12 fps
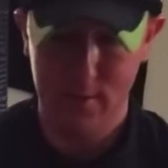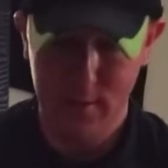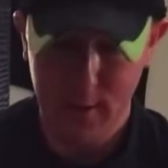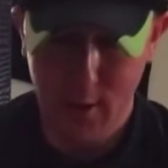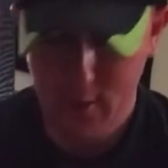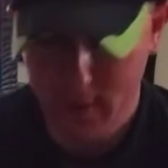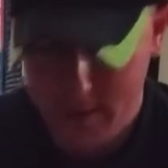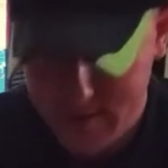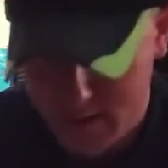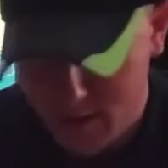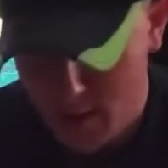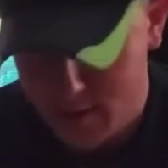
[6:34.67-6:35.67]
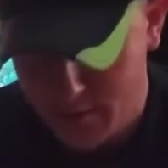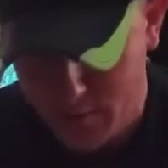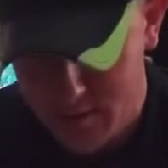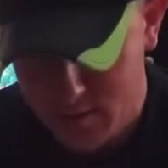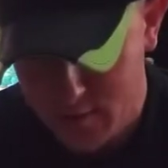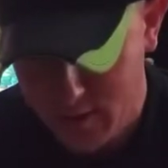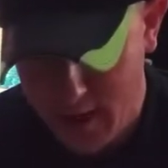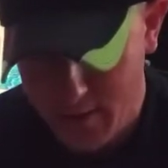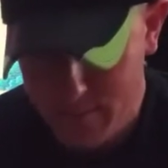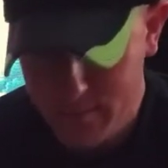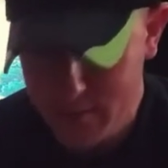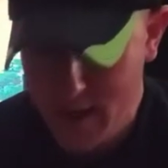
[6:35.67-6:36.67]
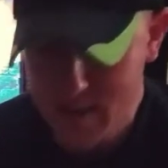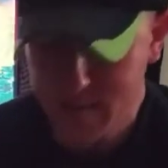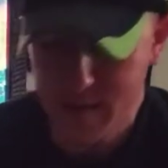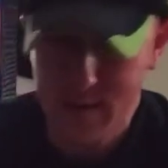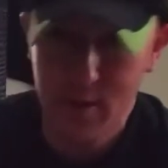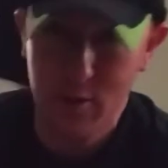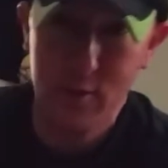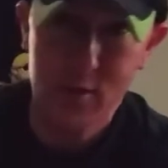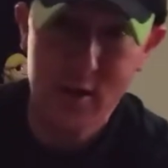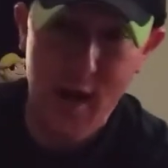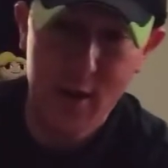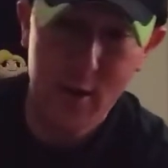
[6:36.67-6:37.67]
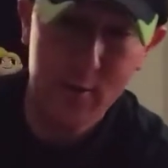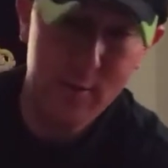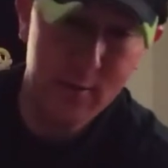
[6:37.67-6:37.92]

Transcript: like I said, a controversial game, Castlevania 2 Lords of Shadow.